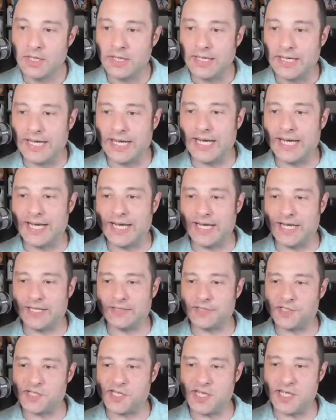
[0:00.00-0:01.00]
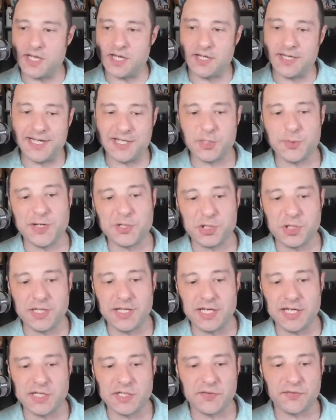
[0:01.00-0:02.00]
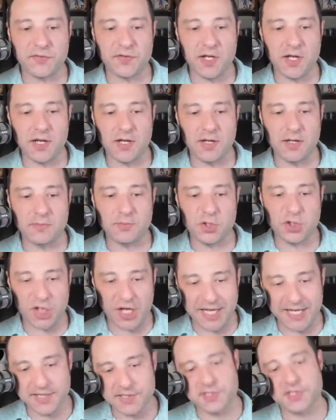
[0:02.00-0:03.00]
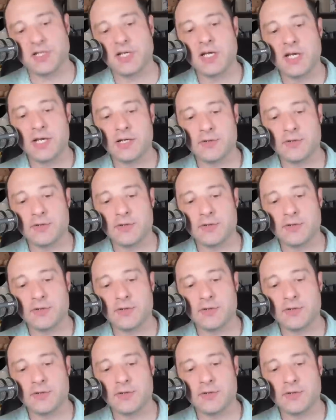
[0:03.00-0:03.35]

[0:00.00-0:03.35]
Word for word: Uh, let's see here. Next question is from Chance.